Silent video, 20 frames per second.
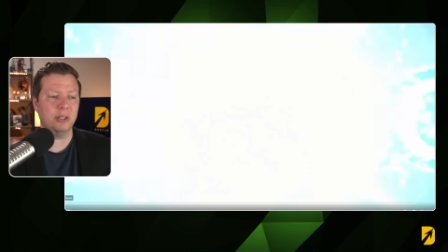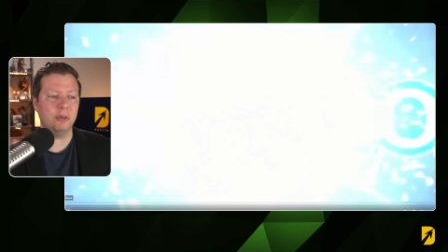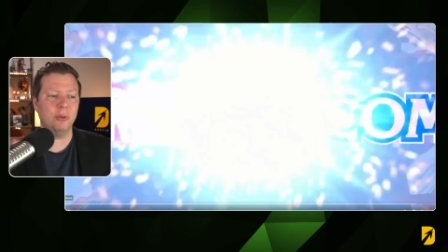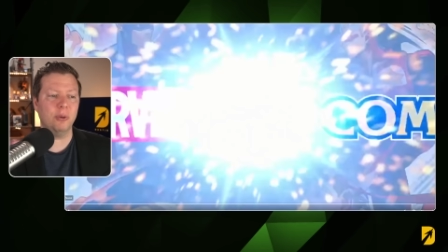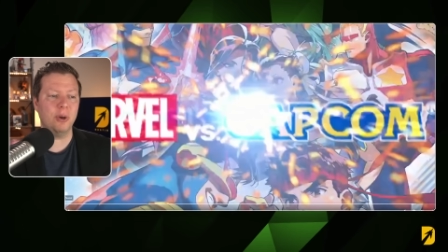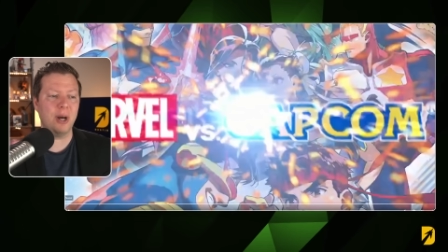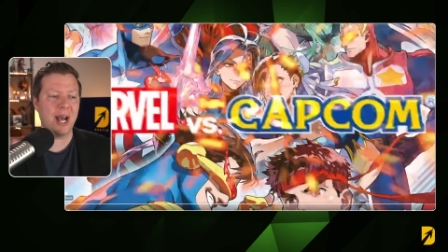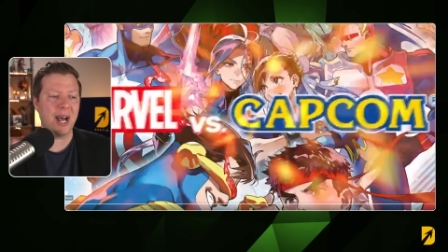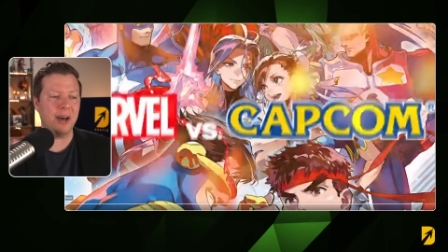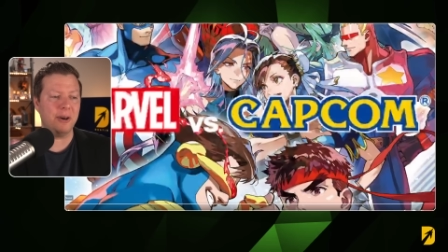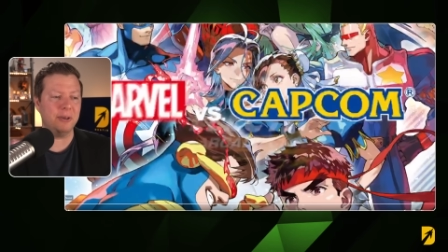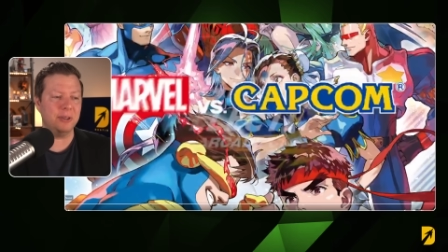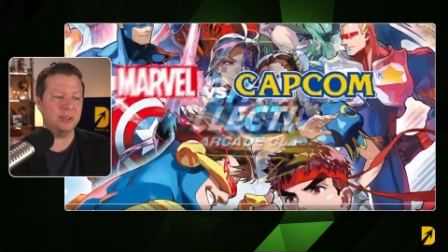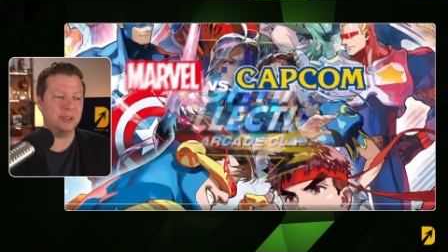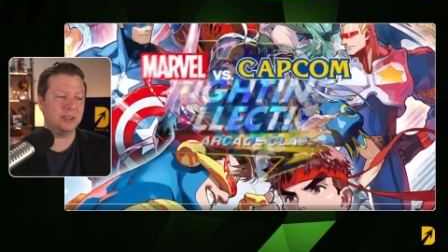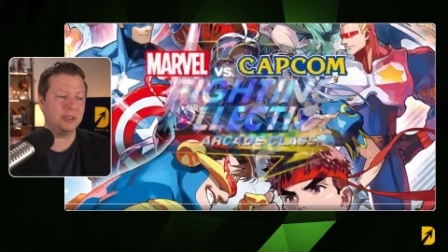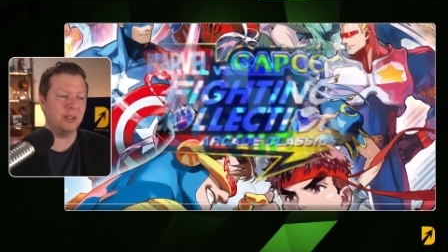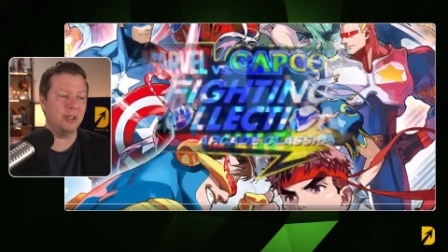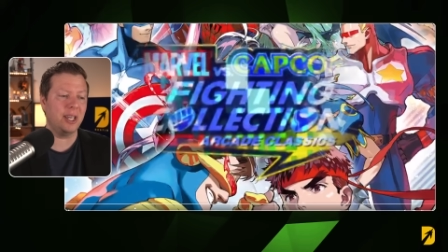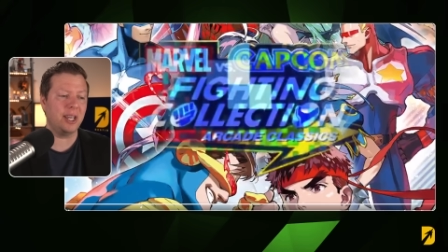Wow.
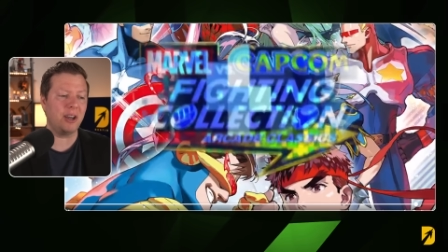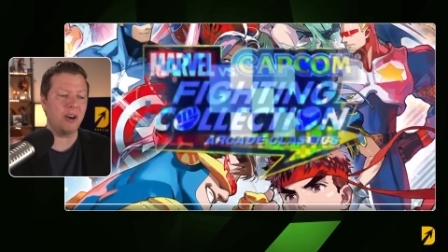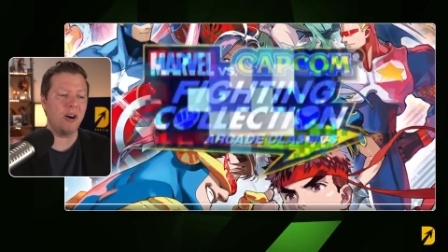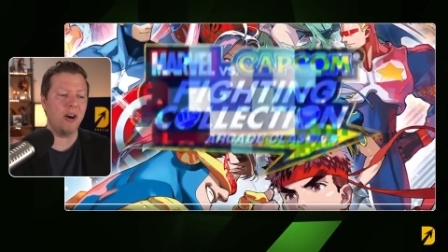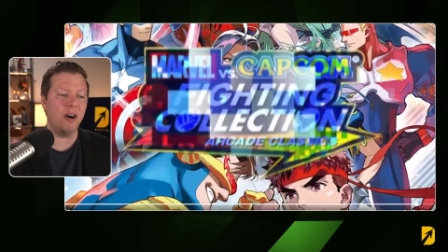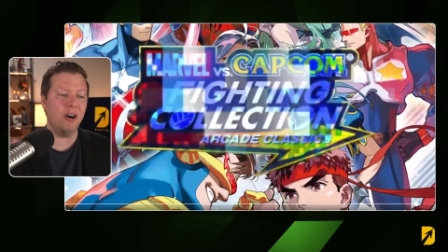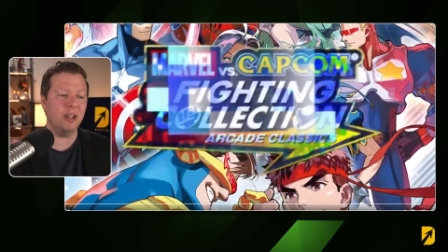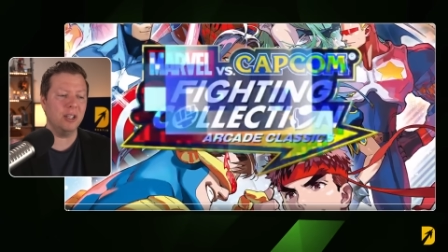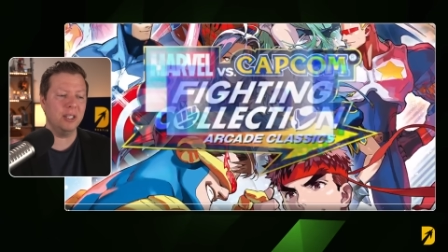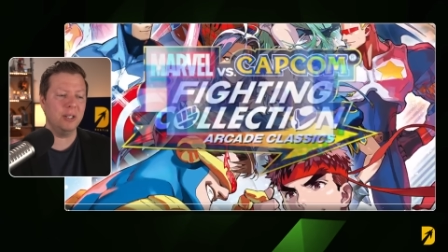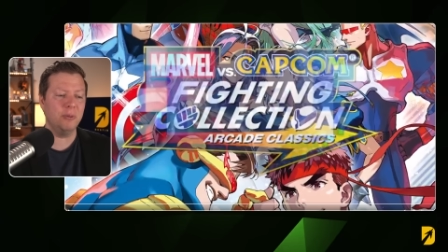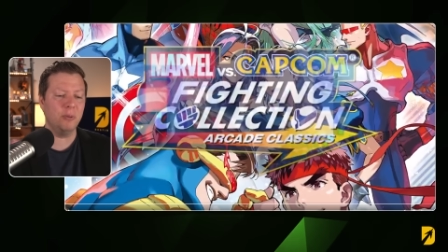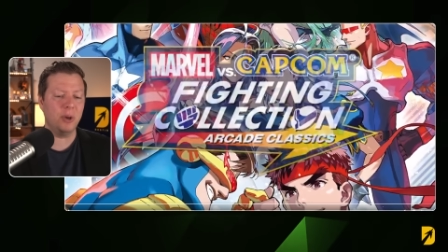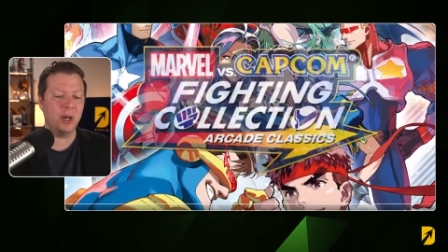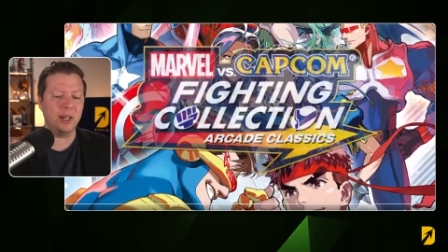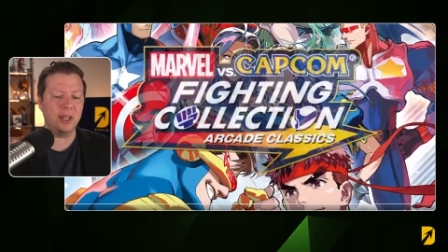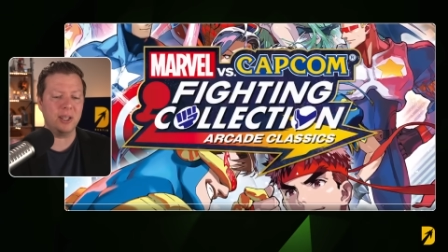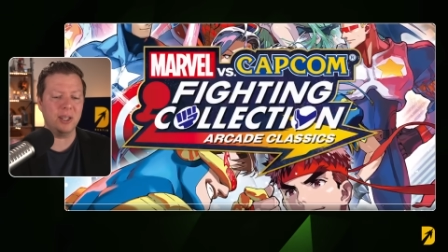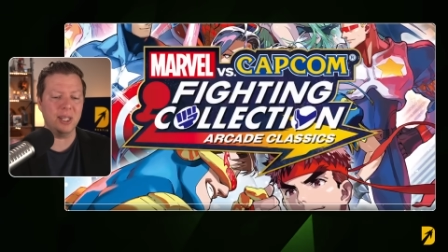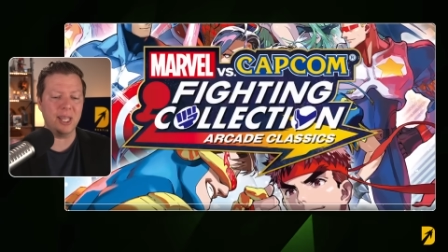So like all in
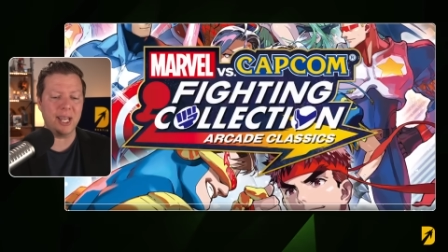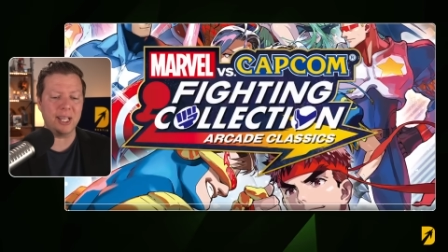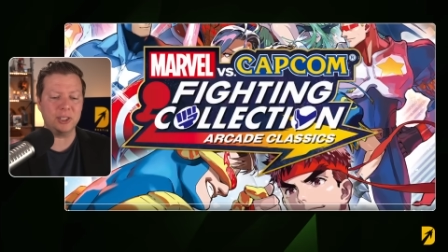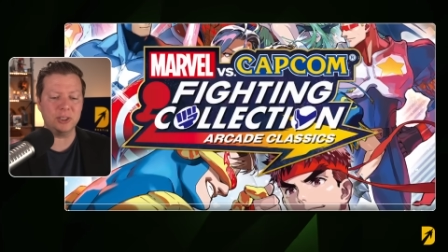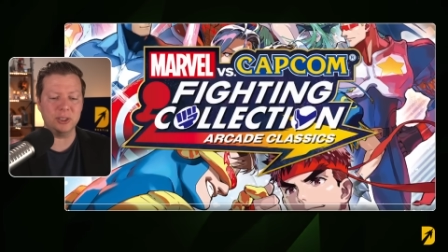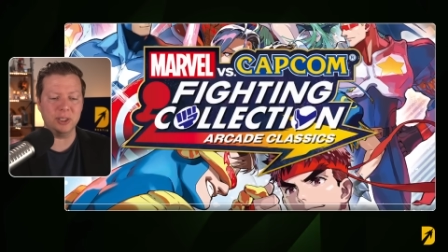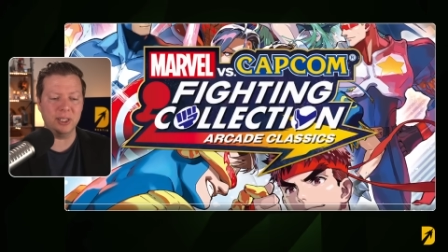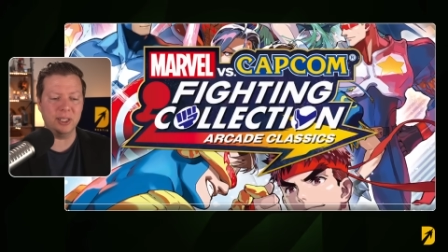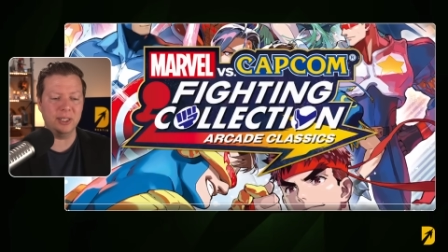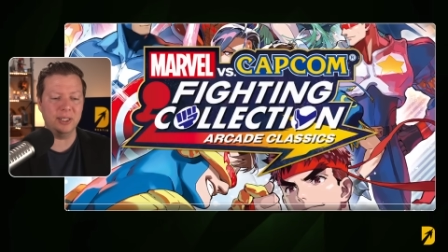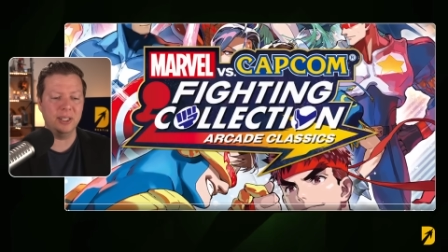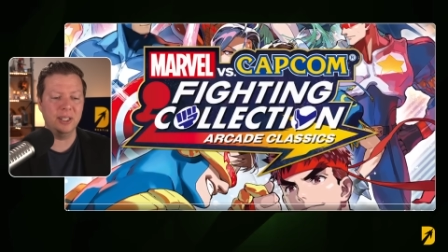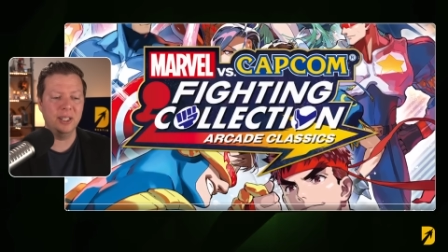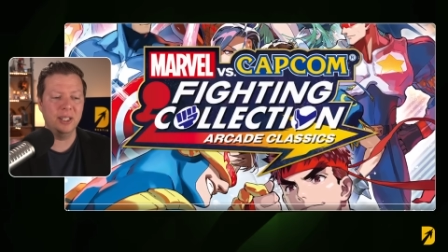one collection.